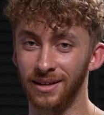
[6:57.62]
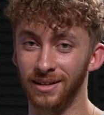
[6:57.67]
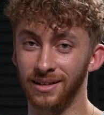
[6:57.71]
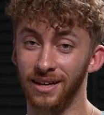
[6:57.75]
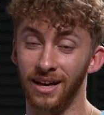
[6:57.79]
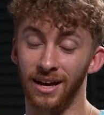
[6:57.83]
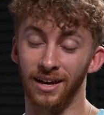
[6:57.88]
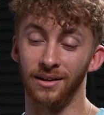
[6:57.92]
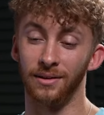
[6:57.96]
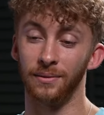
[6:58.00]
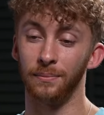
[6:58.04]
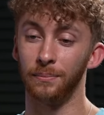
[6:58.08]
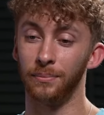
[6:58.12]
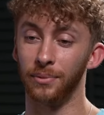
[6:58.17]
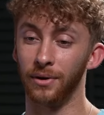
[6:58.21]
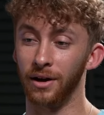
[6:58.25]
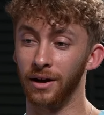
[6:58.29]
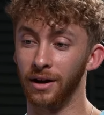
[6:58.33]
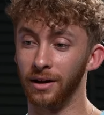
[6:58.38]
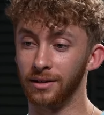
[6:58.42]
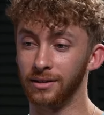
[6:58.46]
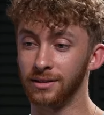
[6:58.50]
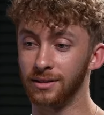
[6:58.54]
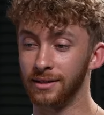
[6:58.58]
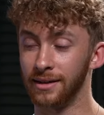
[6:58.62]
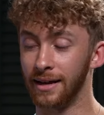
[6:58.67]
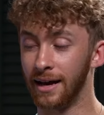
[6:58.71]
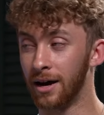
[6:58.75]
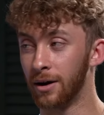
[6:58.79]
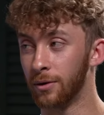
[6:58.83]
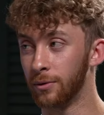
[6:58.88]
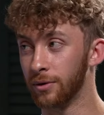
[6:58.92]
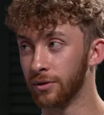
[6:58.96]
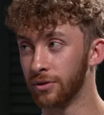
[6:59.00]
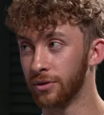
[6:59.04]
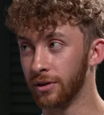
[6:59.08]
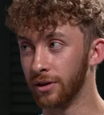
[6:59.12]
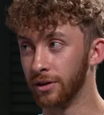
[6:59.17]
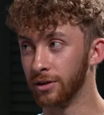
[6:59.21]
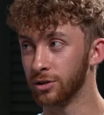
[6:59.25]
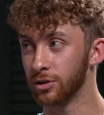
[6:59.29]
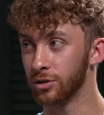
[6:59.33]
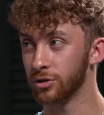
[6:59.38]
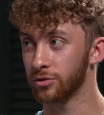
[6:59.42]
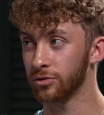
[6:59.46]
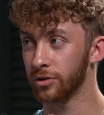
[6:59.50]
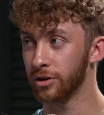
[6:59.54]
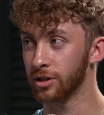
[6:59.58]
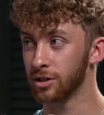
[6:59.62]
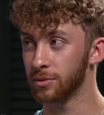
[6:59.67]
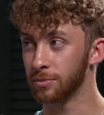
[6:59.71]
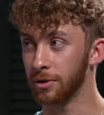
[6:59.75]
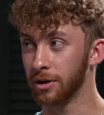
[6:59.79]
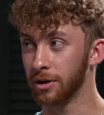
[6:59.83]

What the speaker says: Yeah, but now with interest rates